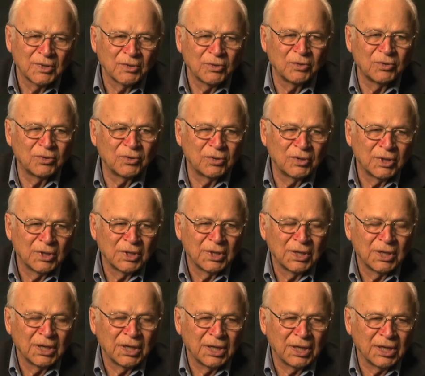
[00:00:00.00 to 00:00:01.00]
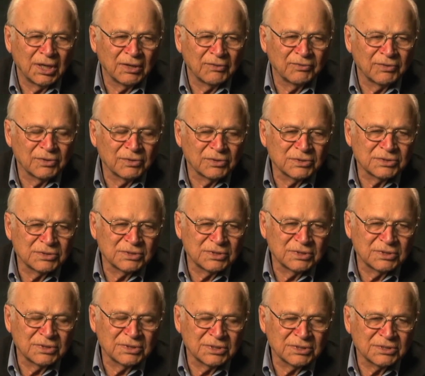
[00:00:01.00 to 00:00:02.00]
who have those
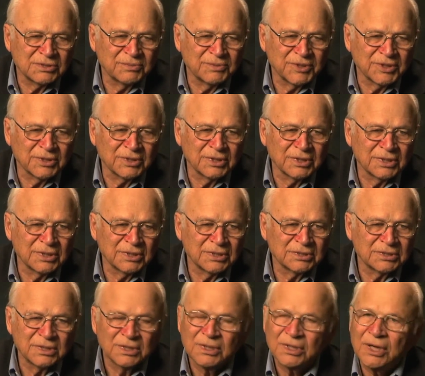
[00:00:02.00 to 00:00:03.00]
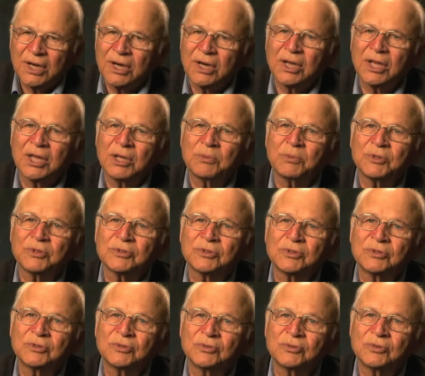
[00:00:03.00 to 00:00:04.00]
disabilities are able
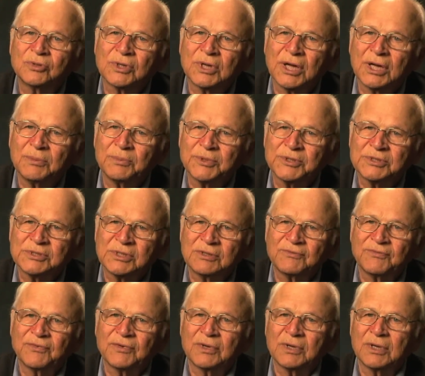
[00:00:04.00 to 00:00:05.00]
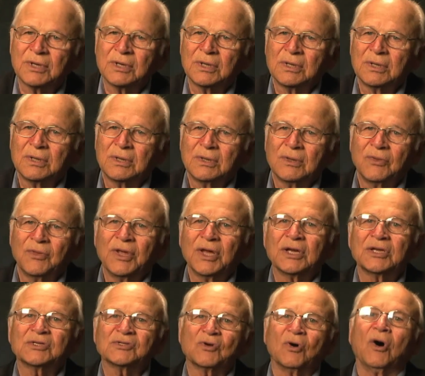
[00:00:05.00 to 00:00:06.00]
to do to compensate for it.
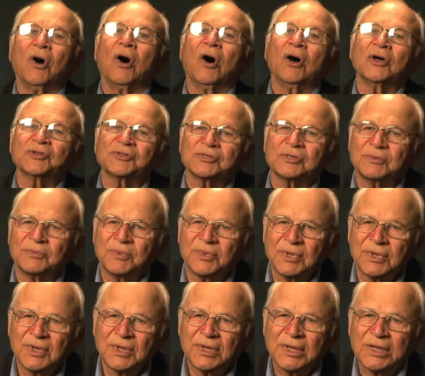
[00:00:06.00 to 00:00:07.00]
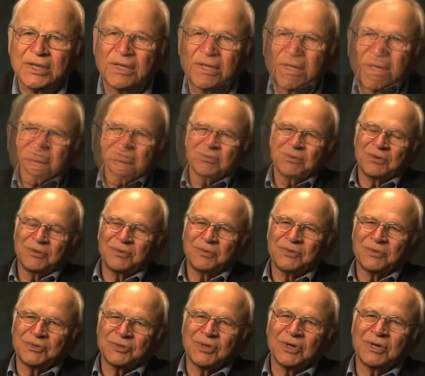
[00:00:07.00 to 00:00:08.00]
That is awesome.
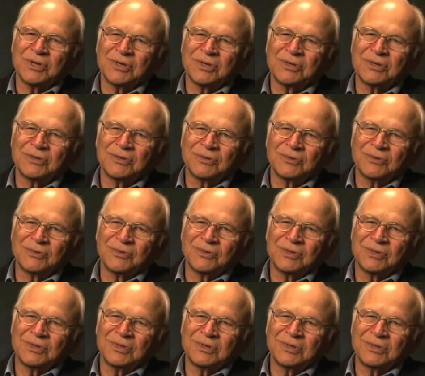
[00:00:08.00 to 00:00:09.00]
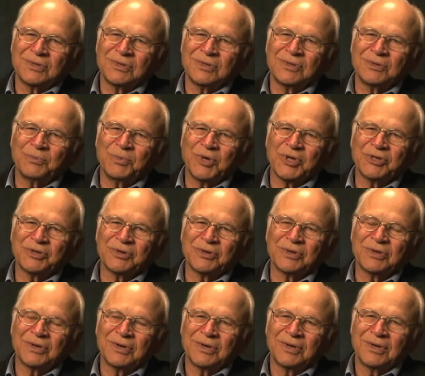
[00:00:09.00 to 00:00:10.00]
We're talking to the
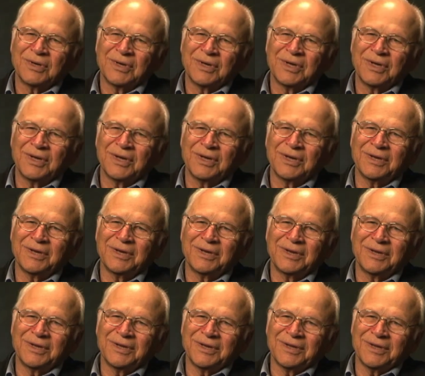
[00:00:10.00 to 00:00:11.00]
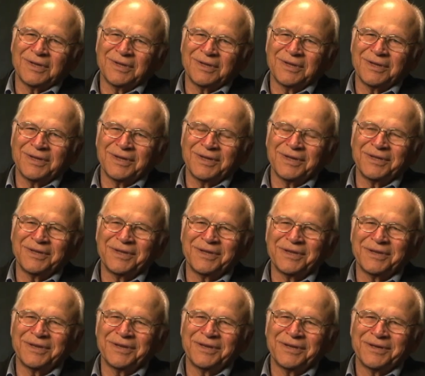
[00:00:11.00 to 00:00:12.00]
mother, and
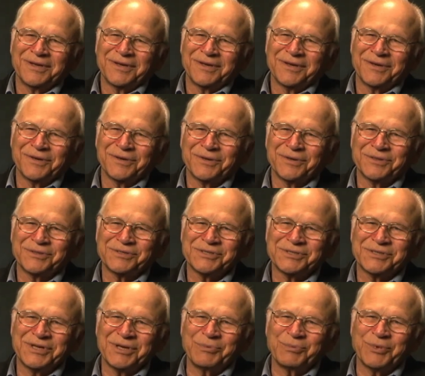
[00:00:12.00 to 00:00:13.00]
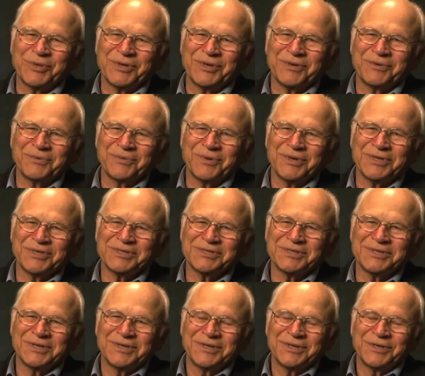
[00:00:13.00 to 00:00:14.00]
then her statement was,